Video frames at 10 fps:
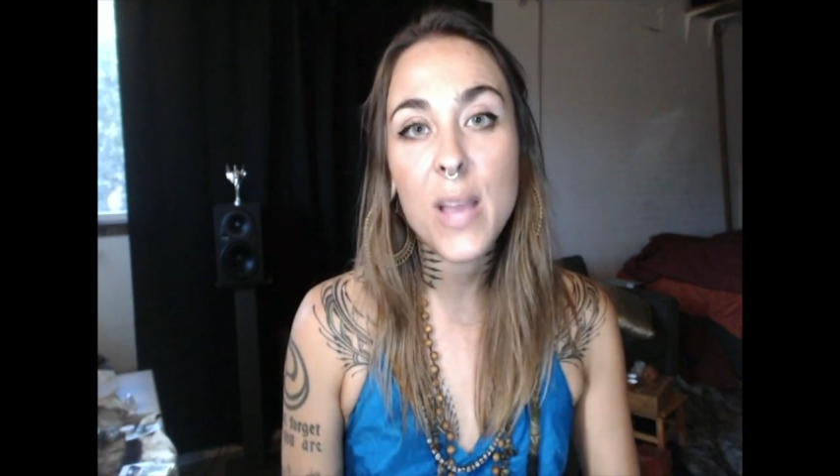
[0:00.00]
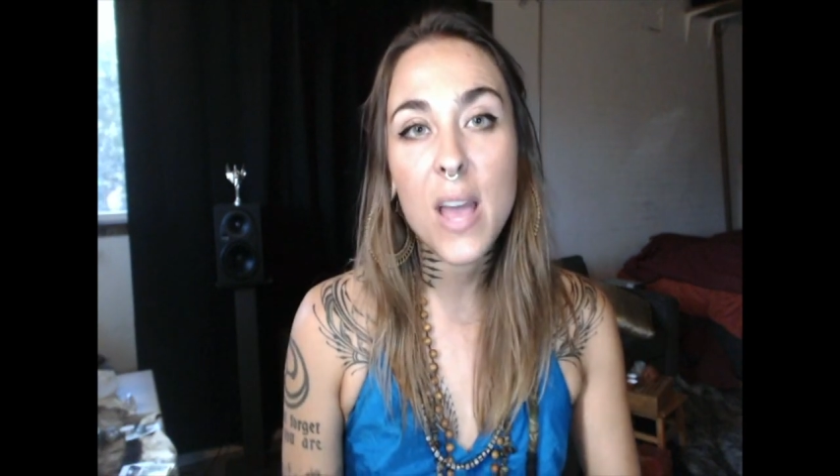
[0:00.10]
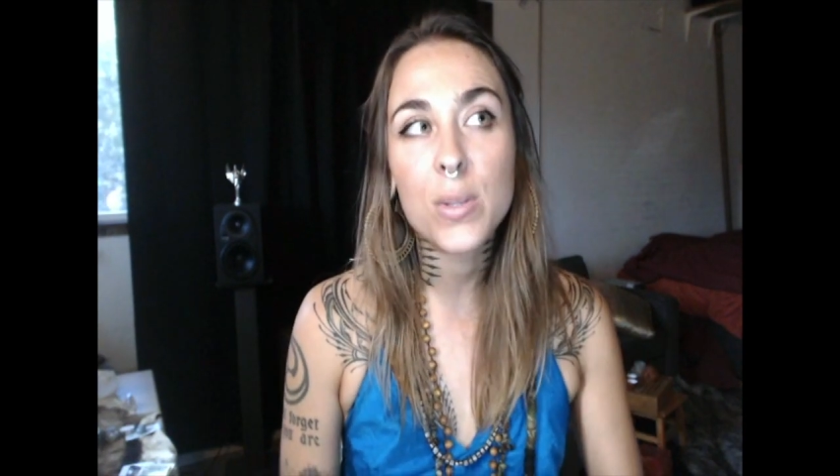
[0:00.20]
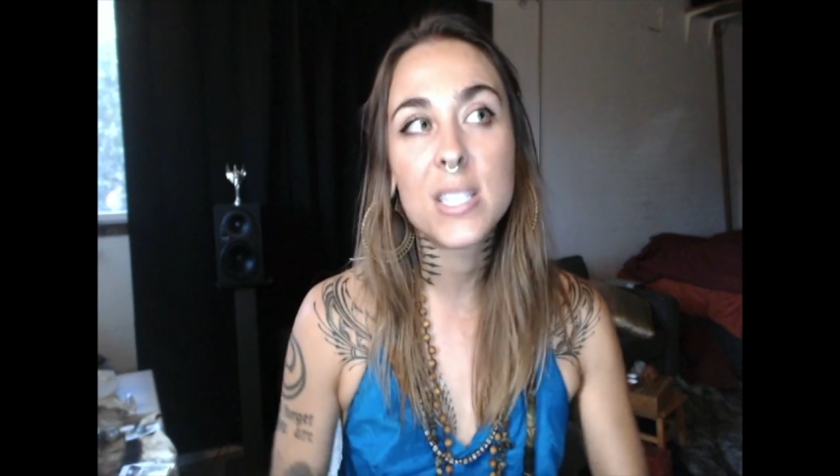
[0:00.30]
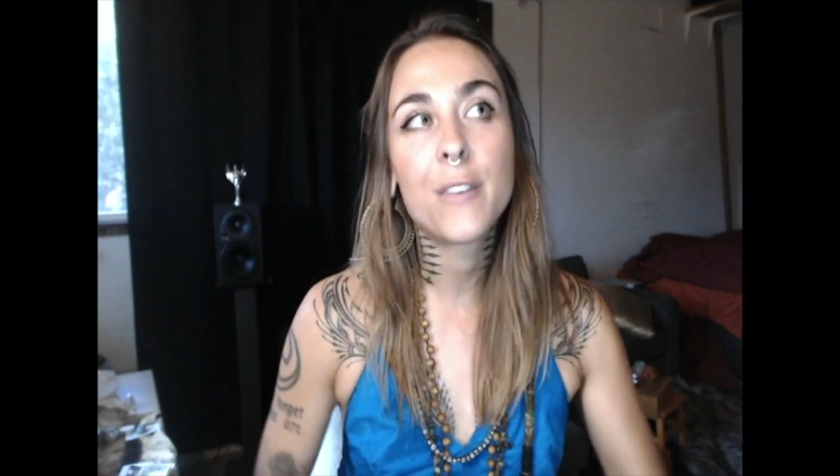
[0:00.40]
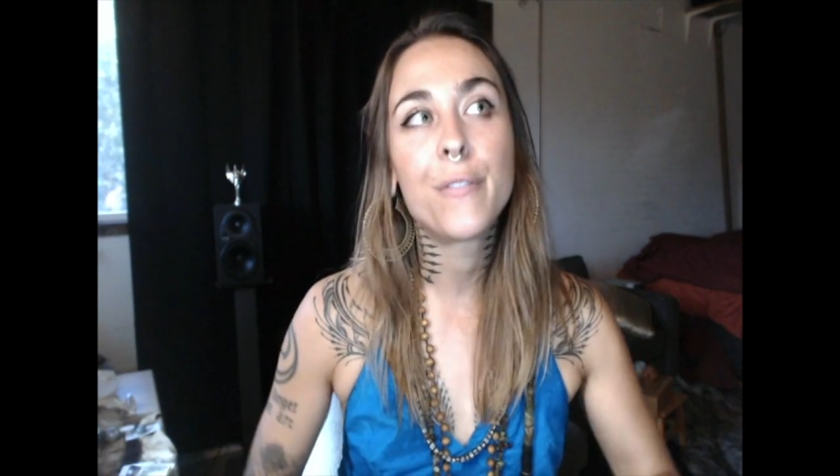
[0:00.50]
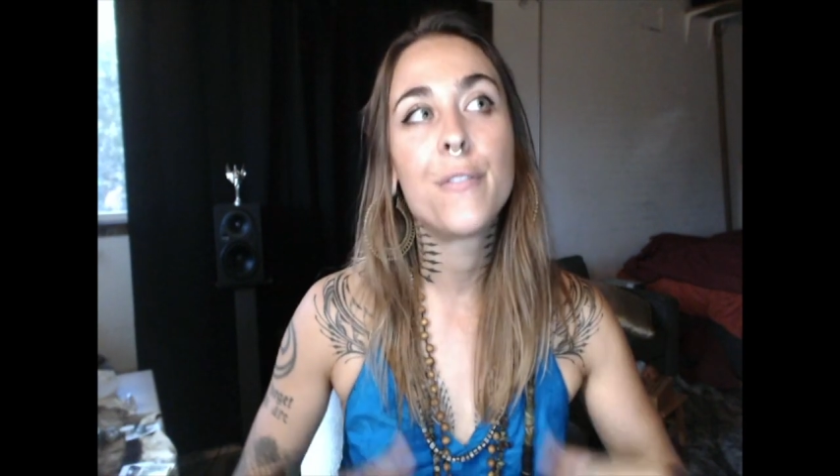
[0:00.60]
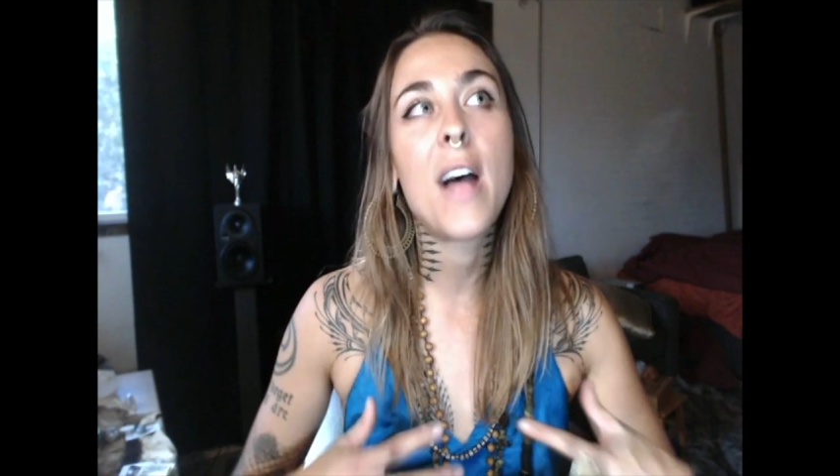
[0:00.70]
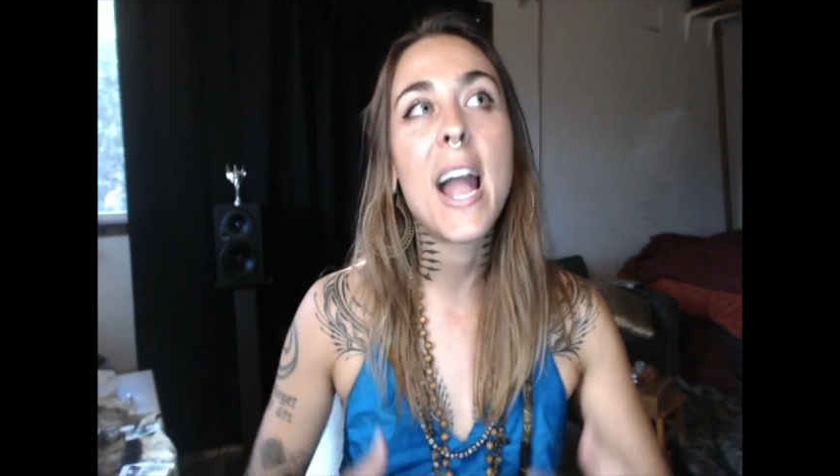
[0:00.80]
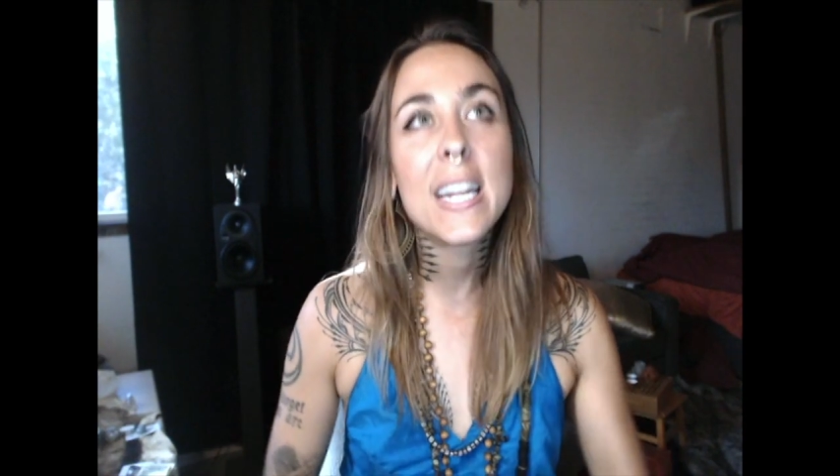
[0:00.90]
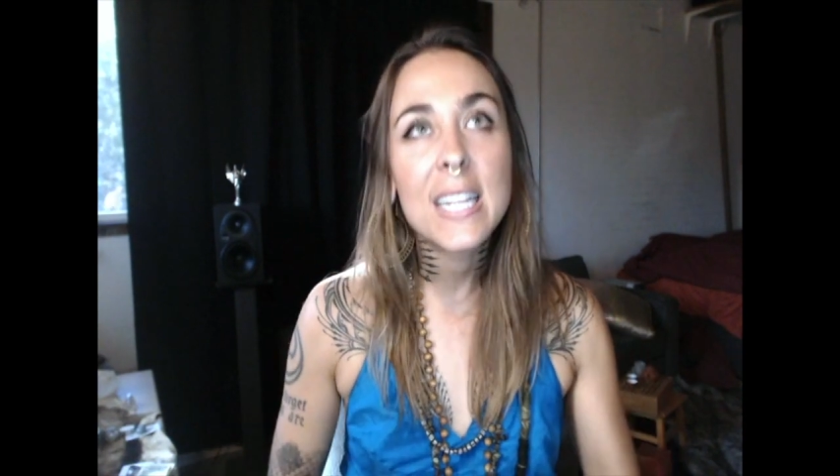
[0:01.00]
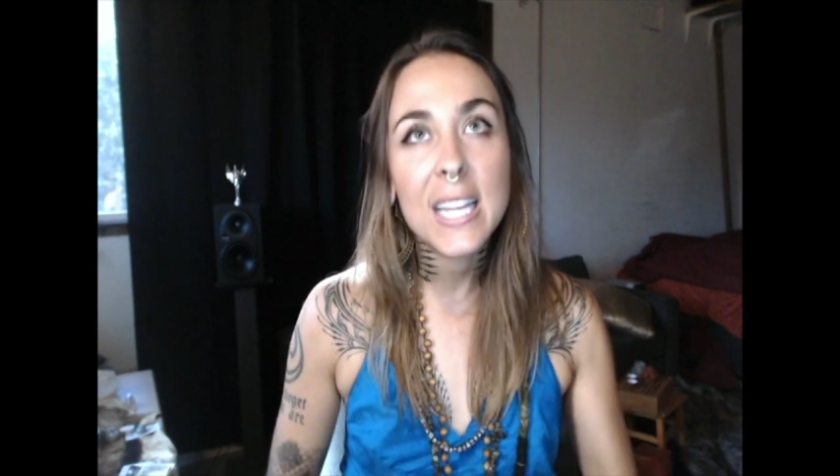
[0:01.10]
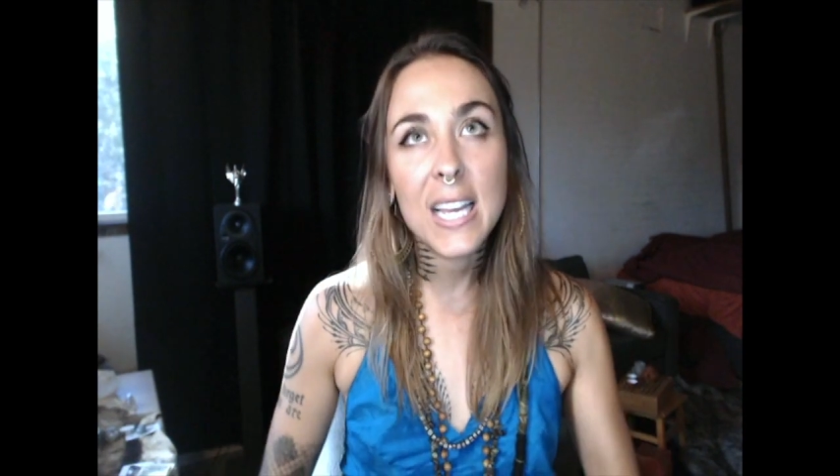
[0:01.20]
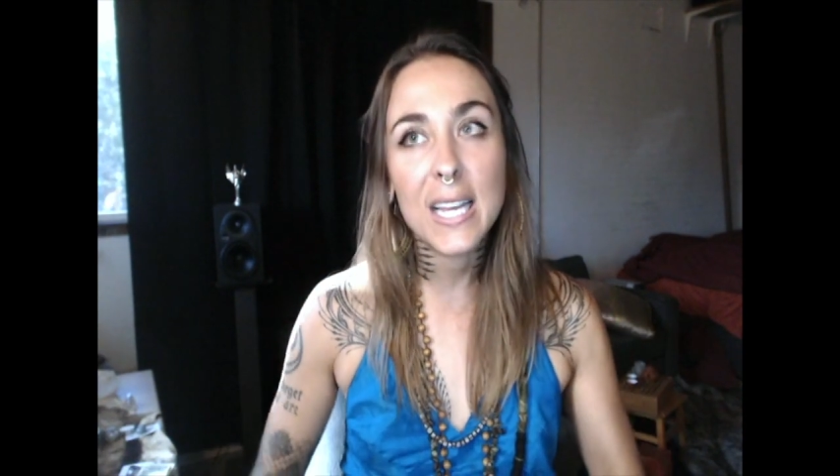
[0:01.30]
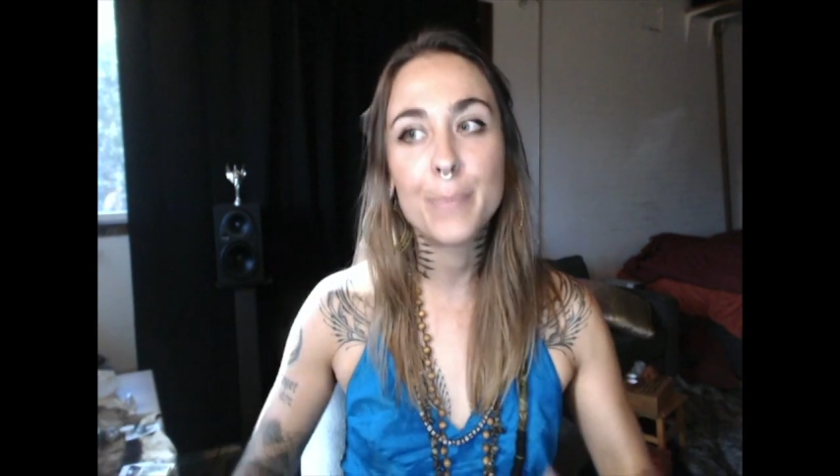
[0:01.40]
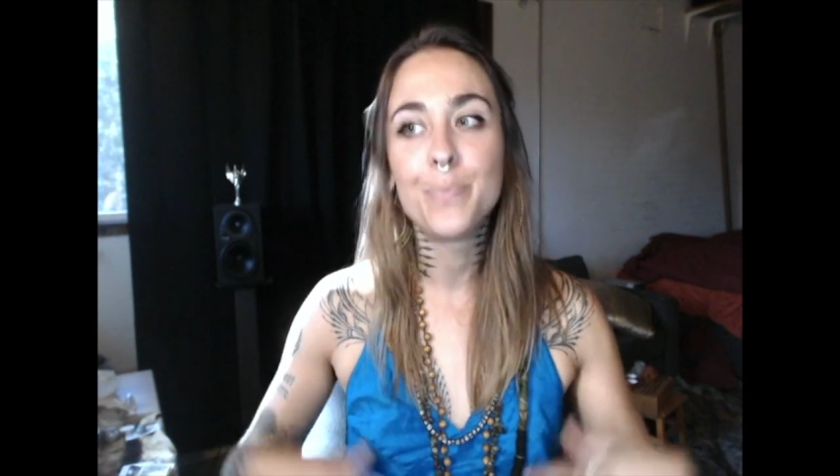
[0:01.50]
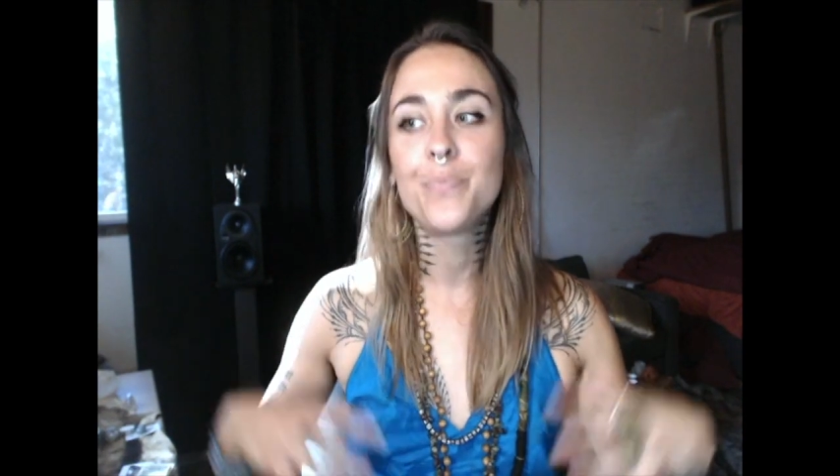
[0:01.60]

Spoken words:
able to finally